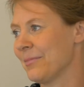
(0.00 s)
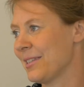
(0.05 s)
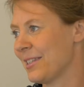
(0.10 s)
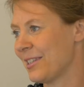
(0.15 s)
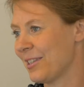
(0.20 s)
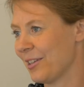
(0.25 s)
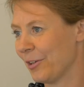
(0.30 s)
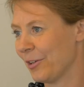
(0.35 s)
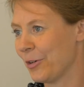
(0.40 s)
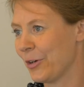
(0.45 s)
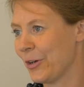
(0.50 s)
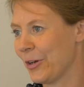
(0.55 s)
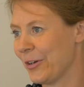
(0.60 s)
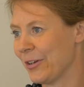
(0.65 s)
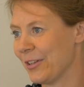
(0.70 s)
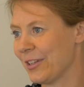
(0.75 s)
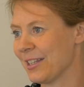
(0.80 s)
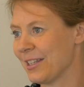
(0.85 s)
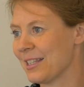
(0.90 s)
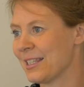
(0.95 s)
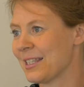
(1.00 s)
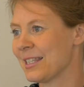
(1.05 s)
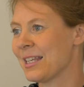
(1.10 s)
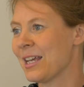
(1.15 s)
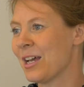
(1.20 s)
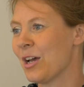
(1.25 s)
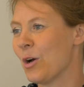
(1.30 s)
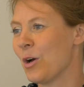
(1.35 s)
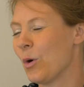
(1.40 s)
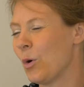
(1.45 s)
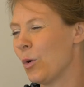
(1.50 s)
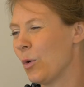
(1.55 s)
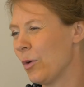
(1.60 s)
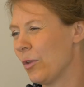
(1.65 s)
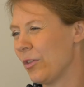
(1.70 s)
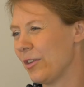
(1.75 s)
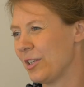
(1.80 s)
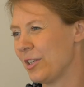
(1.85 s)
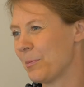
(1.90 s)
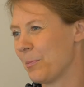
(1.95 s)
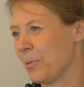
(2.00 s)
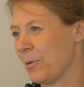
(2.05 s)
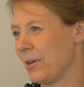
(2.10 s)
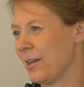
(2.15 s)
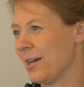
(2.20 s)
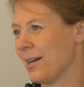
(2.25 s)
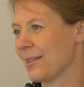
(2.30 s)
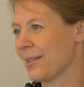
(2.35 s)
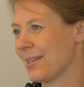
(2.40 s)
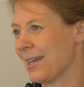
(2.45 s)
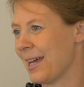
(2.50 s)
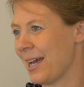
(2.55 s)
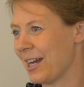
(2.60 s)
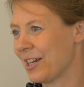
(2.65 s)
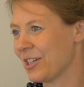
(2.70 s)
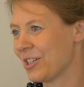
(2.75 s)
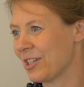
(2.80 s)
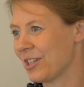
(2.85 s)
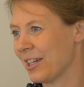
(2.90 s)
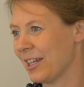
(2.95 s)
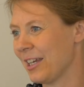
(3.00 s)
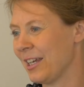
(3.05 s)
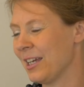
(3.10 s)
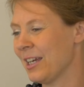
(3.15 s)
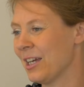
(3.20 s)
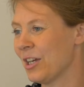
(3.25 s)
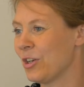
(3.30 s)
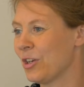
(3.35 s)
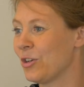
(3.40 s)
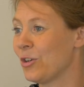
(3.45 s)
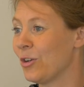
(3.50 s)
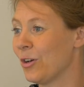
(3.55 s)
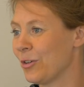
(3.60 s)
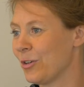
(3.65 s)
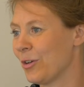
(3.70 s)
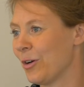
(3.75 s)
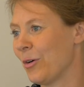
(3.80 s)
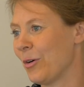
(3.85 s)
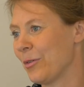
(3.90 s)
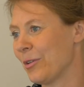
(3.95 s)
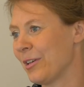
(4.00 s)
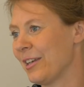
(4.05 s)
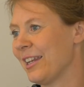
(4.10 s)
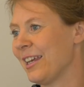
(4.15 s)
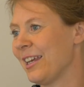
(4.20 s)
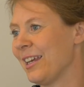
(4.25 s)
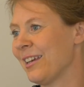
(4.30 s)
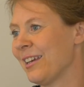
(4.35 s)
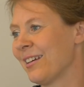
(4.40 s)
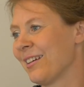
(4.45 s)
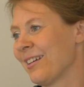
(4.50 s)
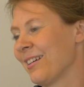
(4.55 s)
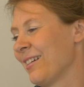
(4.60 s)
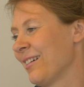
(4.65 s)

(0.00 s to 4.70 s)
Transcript: silk curtains, all these products are actually not only